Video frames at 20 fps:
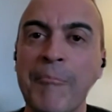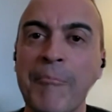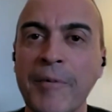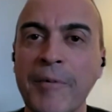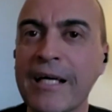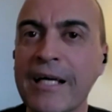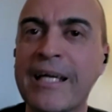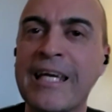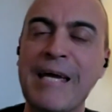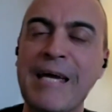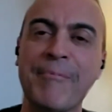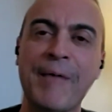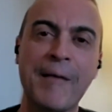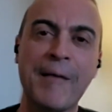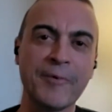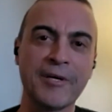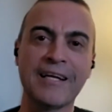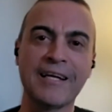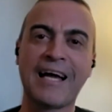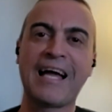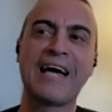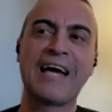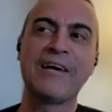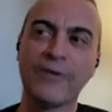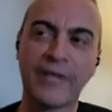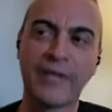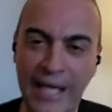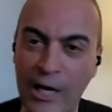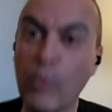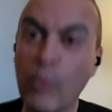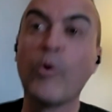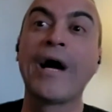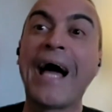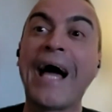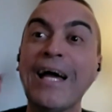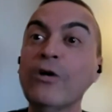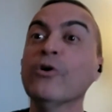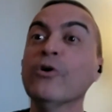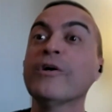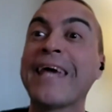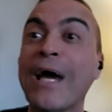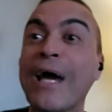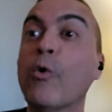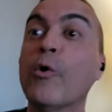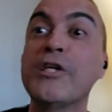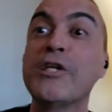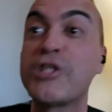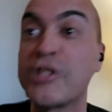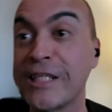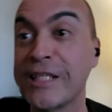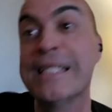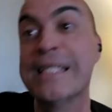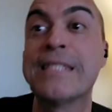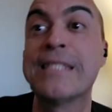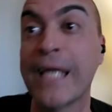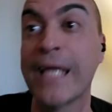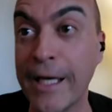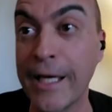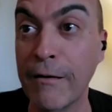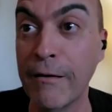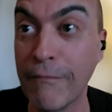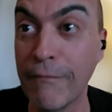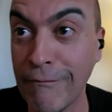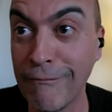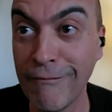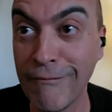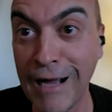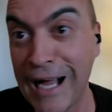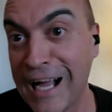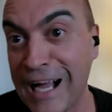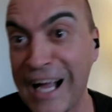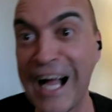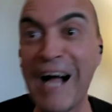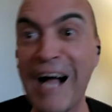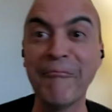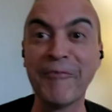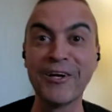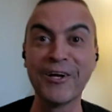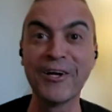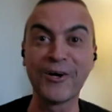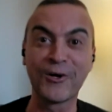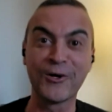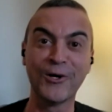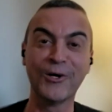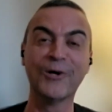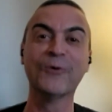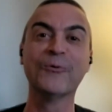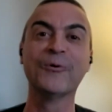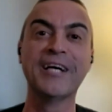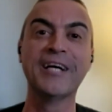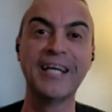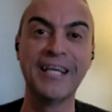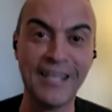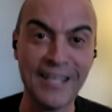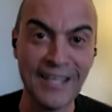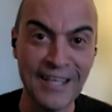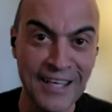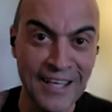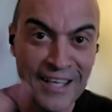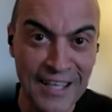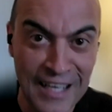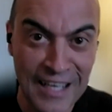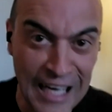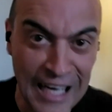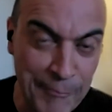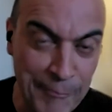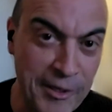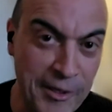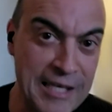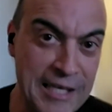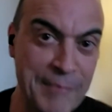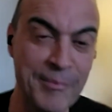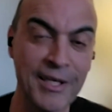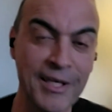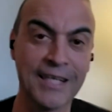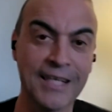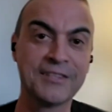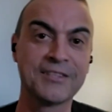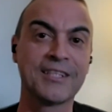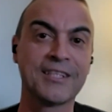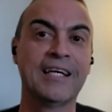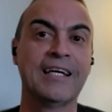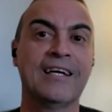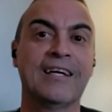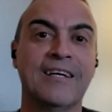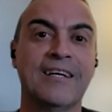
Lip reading: I don't care what she said. I'm gonna keep Beyonce.